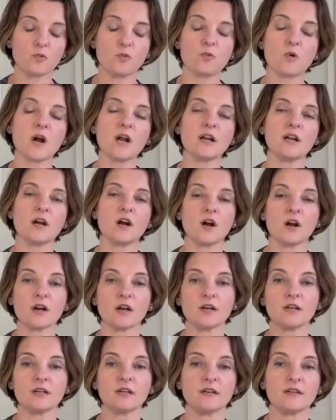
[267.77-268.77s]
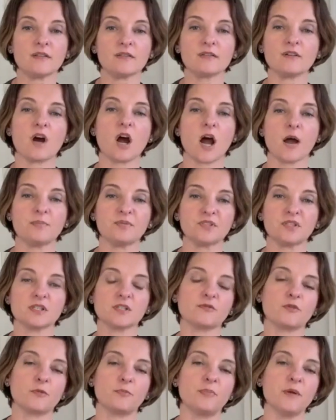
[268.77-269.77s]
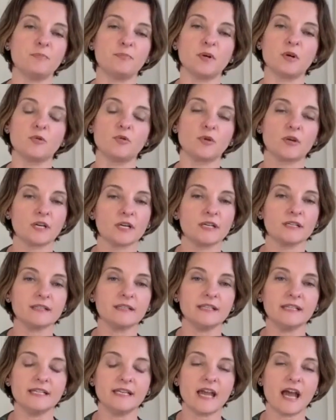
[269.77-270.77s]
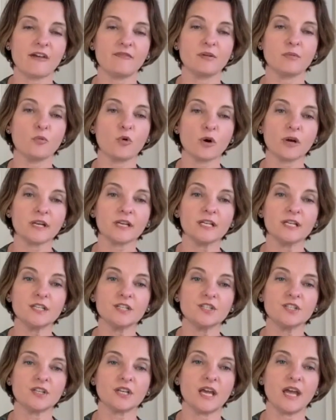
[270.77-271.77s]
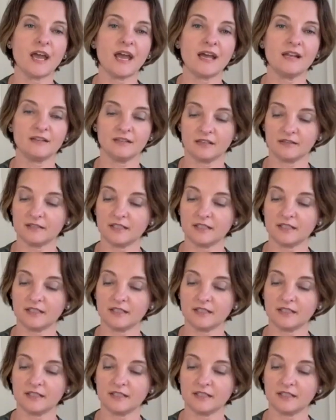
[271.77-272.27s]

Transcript: What are the options for people who currently have a mortgage and